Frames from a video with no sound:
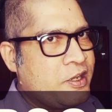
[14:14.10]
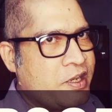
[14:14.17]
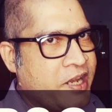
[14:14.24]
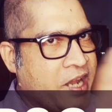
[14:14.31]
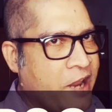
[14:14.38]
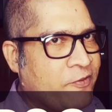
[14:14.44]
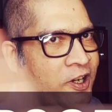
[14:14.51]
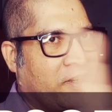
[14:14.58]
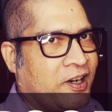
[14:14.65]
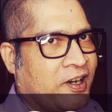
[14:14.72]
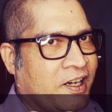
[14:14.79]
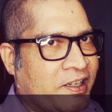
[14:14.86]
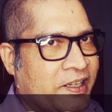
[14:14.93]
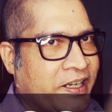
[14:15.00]

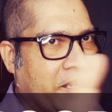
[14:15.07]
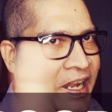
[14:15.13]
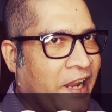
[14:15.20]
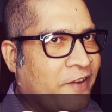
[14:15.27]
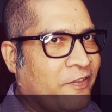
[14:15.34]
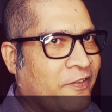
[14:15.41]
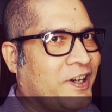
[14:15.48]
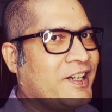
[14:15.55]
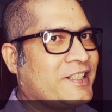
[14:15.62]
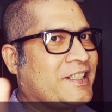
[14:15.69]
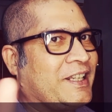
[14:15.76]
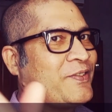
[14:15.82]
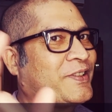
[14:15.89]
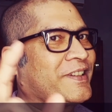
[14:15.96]
never
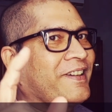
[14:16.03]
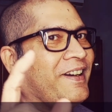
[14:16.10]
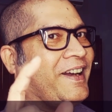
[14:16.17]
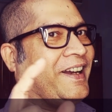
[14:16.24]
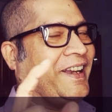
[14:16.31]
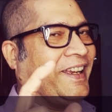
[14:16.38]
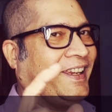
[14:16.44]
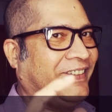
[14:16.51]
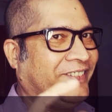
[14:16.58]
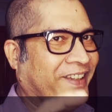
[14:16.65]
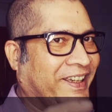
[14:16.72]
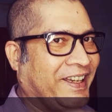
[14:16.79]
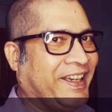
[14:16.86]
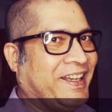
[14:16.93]

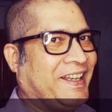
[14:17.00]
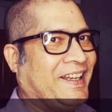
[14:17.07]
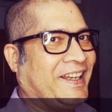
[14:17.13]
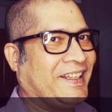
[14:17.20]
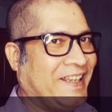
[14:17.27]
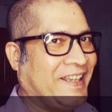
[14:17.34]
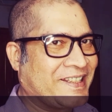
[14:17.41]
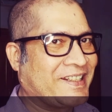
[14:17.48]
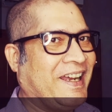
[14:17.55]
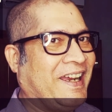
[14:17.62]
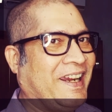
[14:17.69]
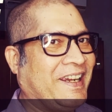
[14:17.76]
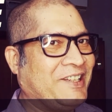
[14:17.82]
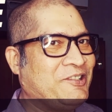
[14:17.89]
subscribe. Yeah, that's
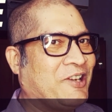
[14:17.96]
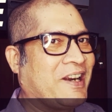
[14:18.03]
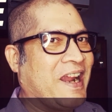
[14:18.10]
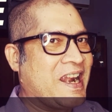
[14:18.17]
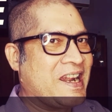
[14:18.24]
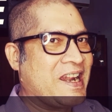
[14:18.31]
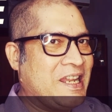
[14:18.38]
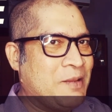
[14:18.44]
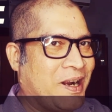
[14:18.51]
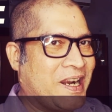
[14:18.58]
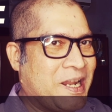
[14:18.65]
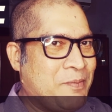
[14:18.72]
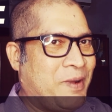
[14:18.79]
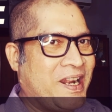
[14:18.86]
right. You are at
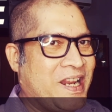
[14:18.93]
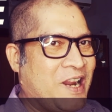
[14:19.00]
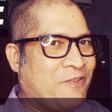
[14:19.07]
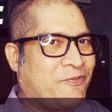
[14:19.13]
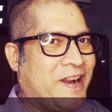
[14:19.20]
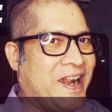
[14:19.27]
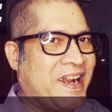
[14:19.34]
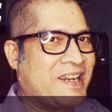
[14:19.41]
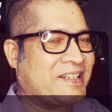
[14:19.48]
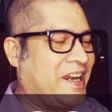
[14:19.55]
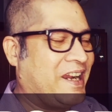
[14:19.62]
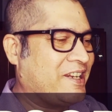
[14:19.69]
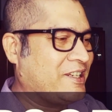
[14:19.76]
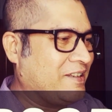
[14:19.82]
liberty, my dear
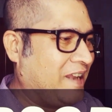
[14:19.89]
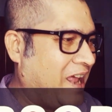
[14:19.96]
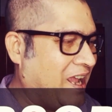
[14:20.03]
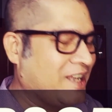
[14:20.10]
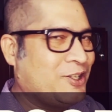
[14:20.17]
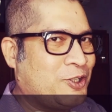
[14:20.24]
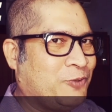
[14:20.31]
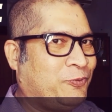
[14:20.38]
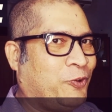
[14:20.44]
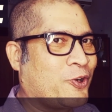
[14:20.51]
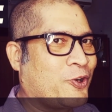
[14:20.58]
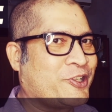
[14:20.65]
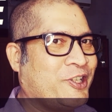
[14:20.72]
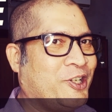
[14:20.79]
friends. There is none to
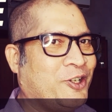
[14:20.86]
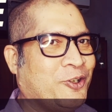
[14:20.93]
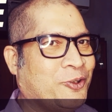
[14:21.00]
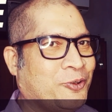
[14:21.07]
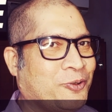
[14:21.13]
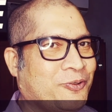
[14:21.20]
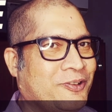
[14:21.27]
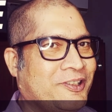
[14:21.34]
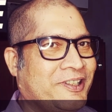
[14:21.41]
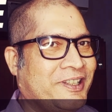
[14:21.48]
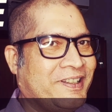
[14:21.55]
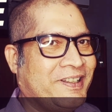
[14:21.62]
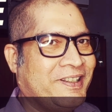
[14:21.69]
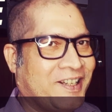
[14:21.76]
force you.
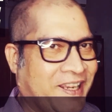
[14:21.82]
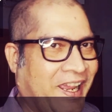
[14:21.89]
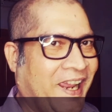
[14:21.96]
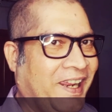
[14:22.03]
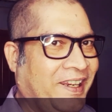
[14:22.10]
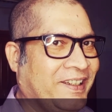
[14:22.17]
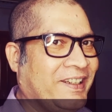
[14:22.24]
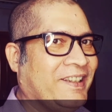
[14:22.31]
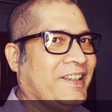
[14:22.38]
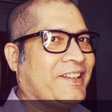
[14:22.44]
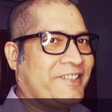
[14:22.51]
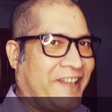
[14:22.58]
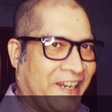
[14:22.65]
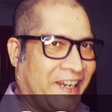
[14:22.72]
Okay?
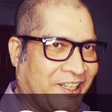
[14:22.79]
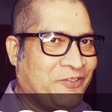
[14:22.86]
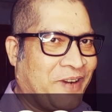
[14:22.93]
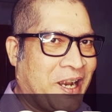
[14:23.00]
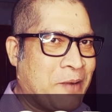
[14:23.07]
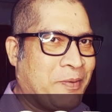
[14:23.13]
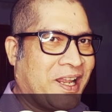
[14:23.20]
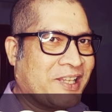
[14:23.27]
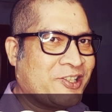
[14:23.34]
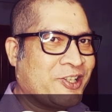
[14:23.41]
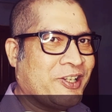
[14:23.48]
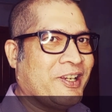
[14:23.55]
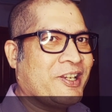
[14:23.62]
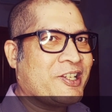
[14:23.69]
Thank you very
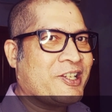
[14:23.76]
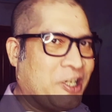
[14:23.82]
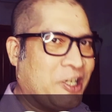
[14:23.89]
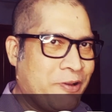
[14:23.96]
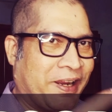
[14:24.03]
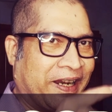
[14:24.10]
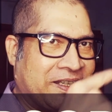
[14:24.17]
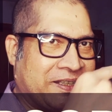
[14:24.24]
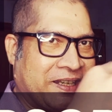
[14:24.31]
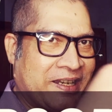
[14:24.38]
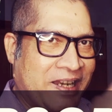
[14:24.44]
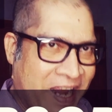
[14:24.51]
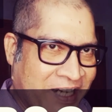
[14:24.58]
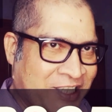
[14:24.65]
much. See you again in the
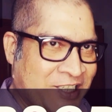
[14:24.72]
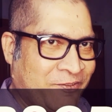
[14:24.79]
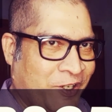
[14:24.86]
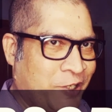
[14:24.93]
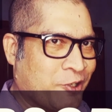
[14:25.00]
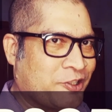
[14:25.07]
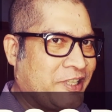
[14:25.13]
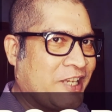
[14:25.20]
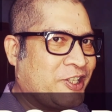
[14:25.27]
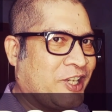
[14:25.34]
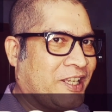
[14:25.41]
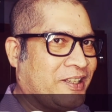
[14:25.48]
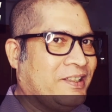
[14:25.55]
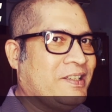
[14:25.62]
next video
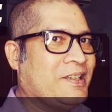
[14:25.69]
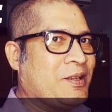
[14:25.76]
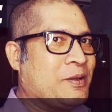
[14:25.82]
session.